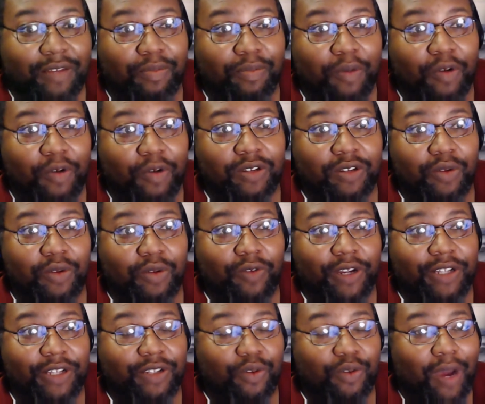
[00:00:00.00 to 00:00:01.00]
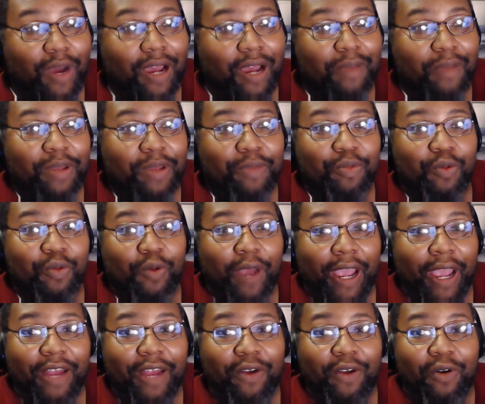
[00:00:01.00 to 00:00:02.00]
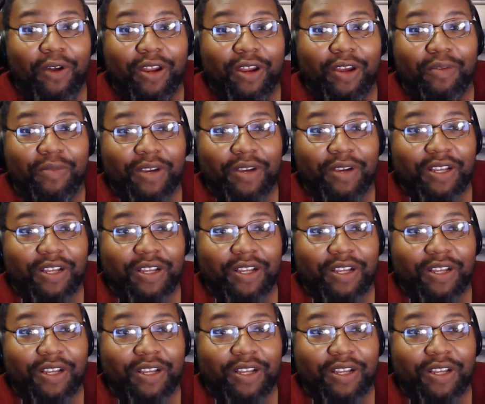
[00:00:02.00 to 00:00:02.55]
most of the reason why people hate on him, because